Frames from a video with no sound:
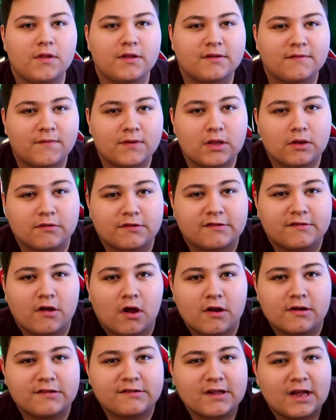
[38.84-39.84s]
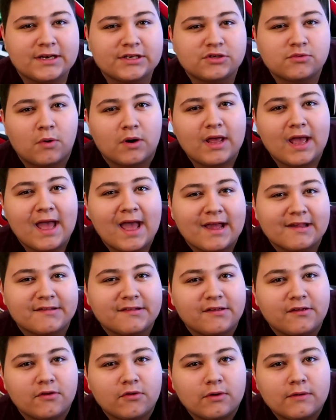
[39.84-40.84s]
this video starts, I just want to
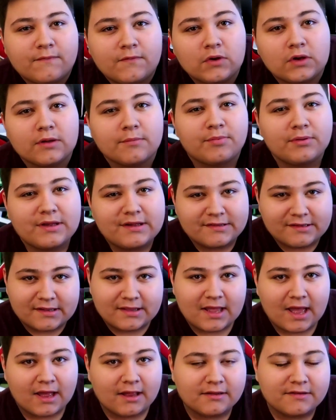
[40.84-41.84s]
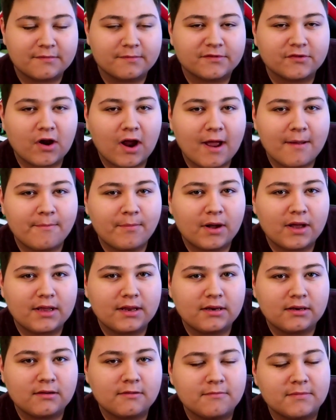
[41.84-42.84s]
ask you if you could please hit that subscribe
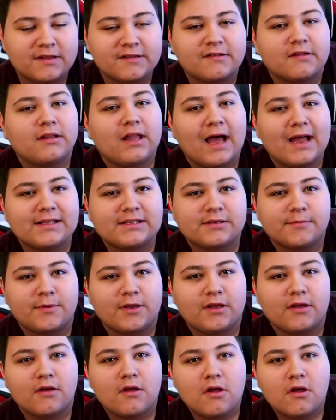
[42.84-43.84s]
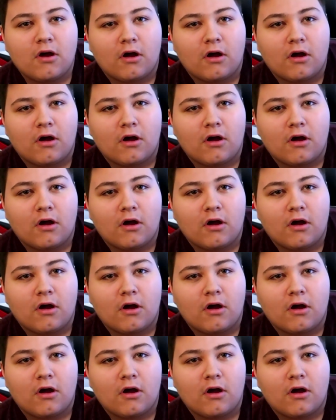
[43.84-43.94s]
button. It means a lot to me.